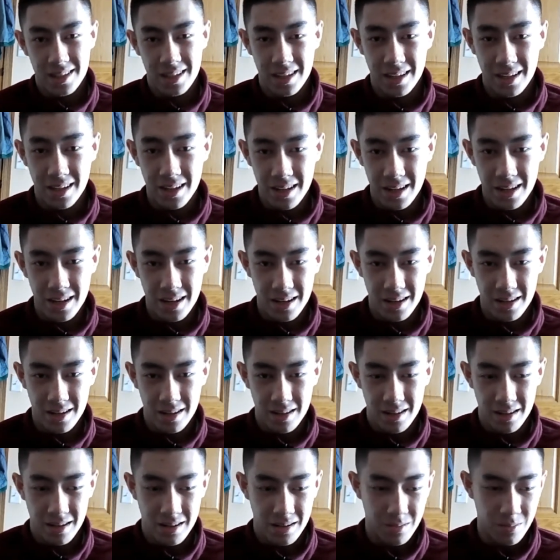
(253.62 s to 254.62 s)
yeah,
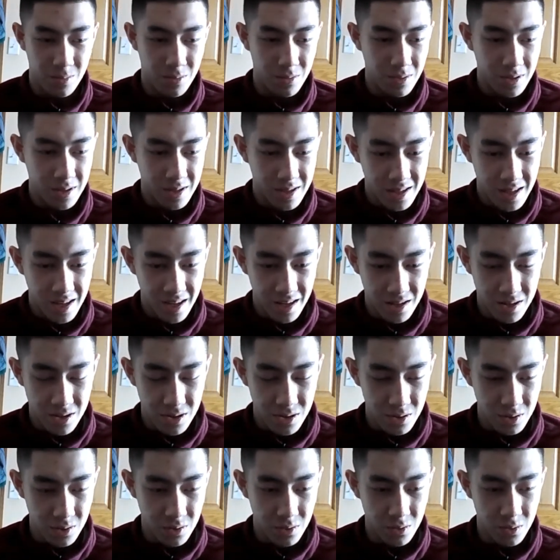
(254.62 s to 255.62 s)
let's get to.
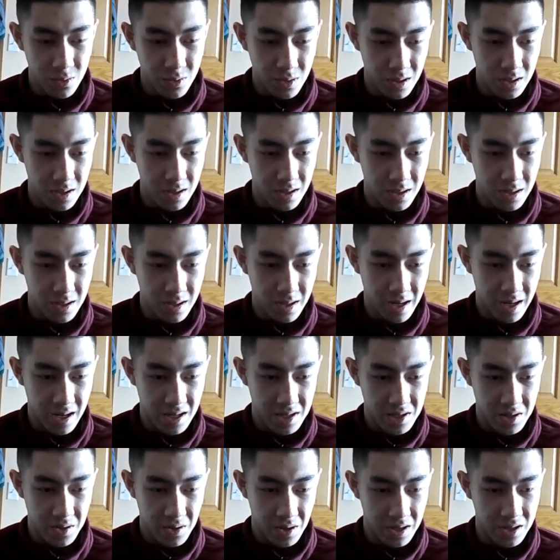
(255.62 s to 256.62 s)
Uh, I guess
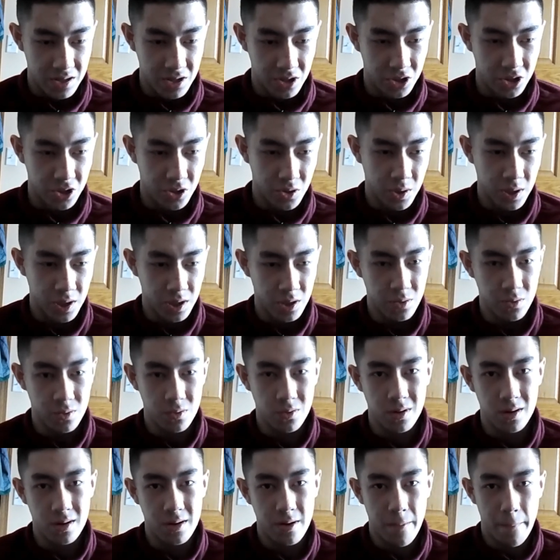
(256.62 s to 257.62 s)
I'll get to showing you
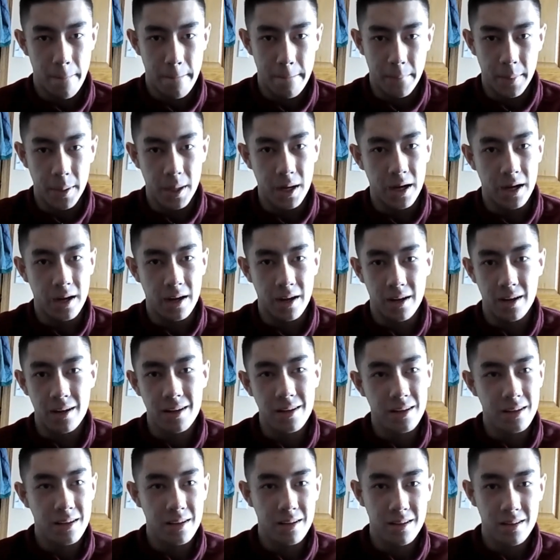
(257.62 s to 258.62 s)

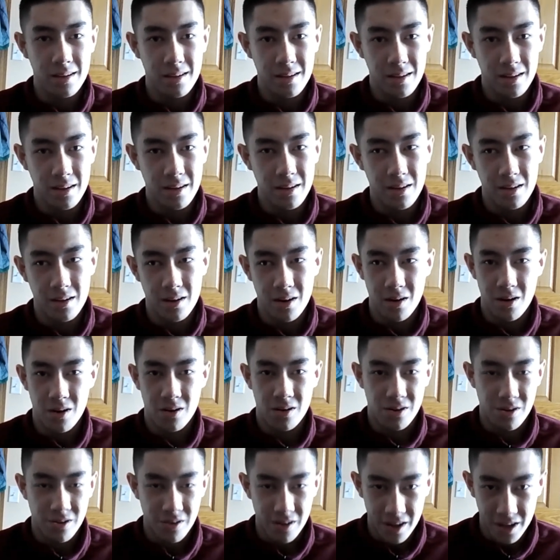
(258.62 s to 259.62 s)
my art
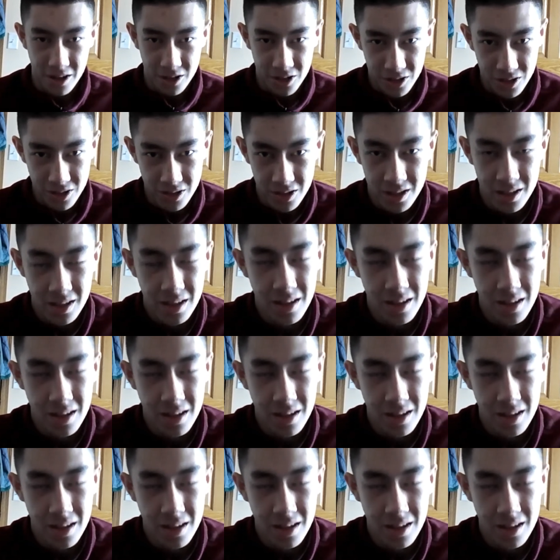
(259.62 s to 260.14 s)
creations.